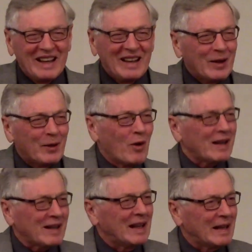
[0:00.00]
They
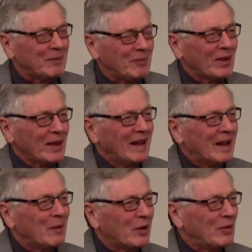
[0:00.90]
walked in,
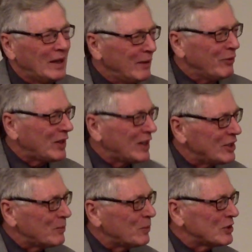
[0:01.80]
and when the
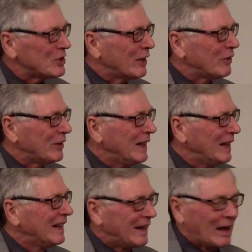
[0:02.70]
invitation was given,
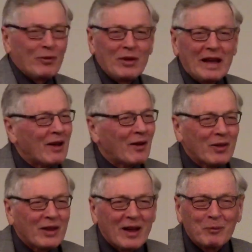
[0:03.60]
down the aisle
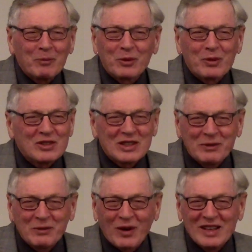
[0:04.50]
they come to
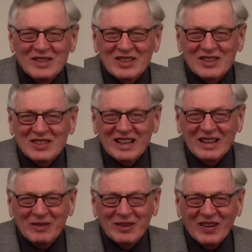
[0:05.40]
receive Christ as
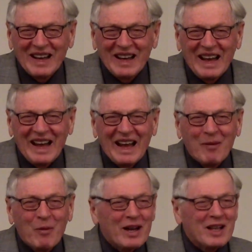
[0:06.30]
Savior.
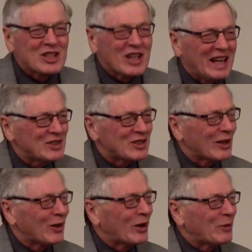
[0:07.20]
And what a change the
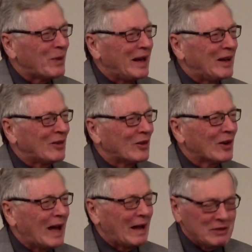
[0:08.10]
Lord made in their
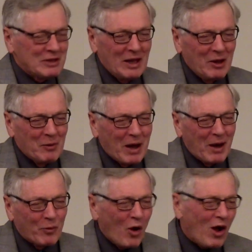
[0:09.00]
lives.
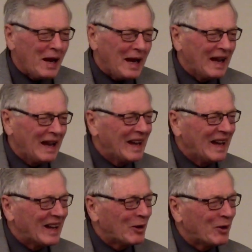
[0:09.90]
But Roy
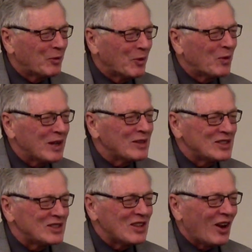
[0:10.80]

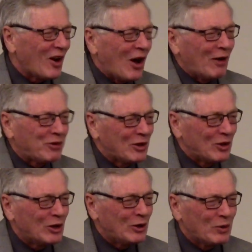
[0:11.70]
was not often
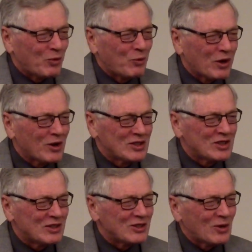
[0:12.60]
good with words
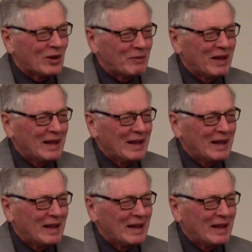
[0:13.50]
and so on.